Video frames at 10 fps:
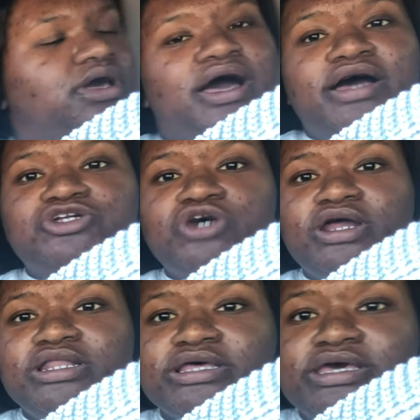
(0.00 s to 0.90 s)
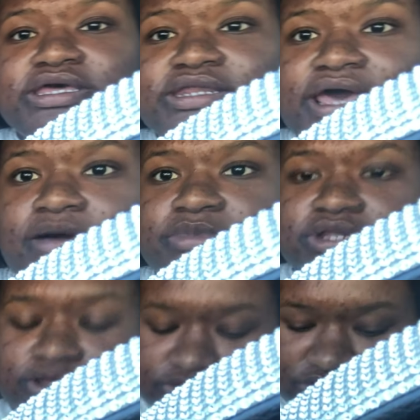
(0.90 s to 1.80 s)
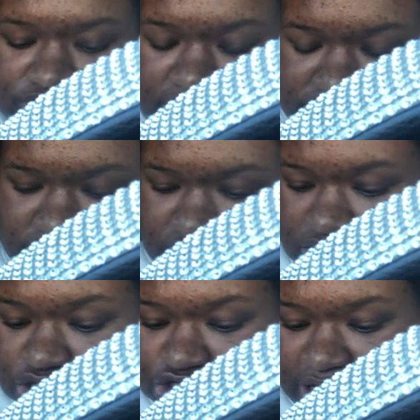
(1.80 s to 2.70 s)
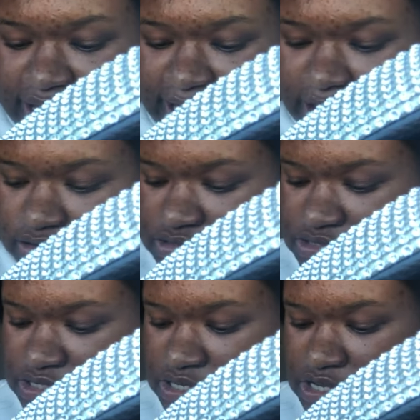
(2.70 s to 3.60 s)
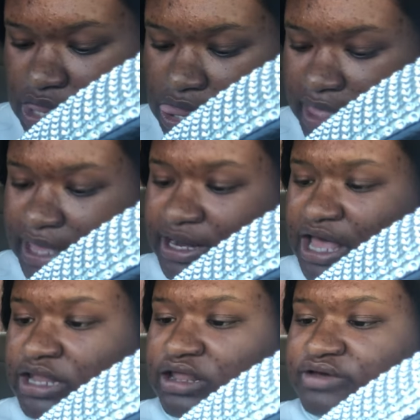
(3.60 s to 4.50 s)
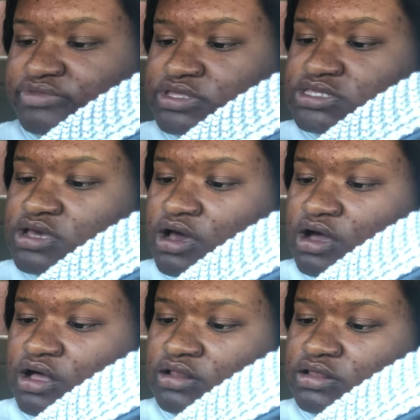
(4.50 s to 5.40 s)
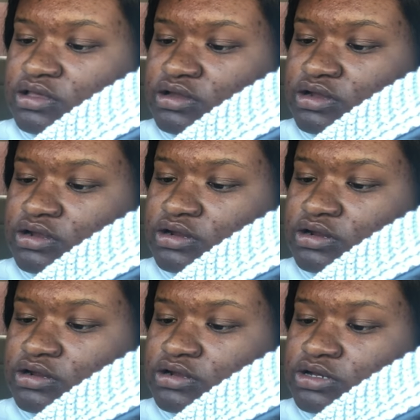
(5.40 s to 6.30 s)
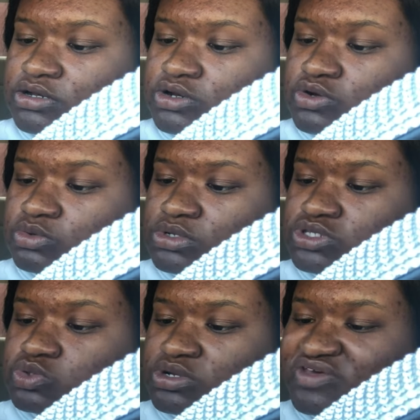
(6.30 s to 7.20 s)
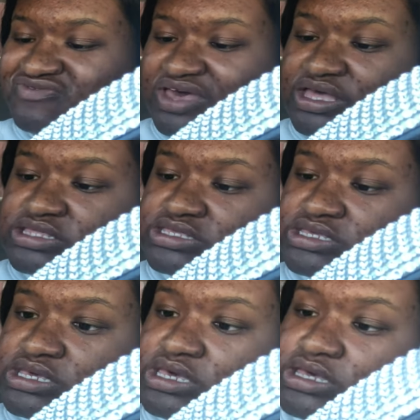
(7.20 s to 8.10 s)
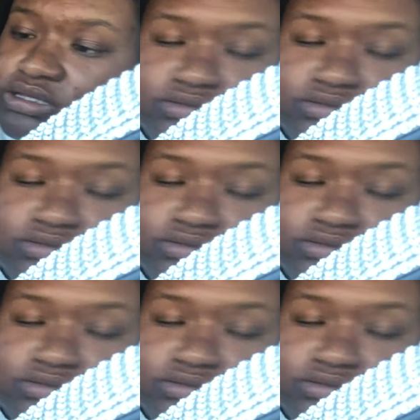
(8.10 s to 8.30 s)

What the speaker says: I'll try to link it down below so you guys can check it out. And I love this color. 120 fancy.